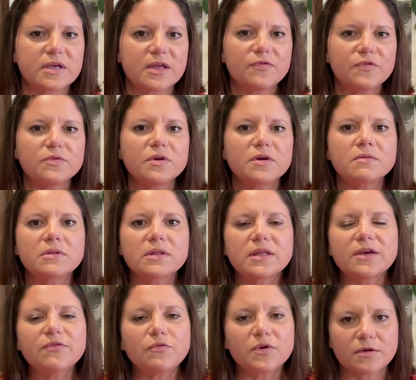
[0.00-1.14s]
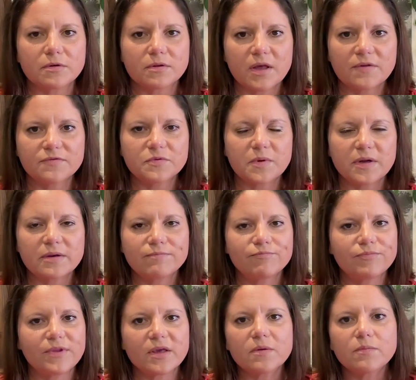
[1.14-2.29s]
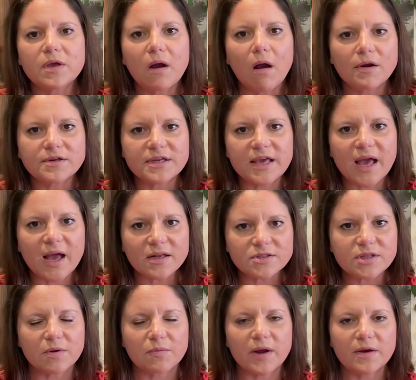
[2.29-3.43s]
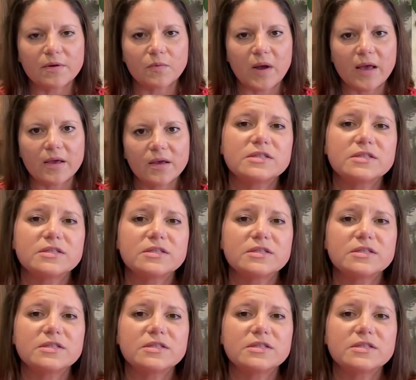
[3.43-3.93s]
And if you don't live with your loved one, it can be hard to catch that right away.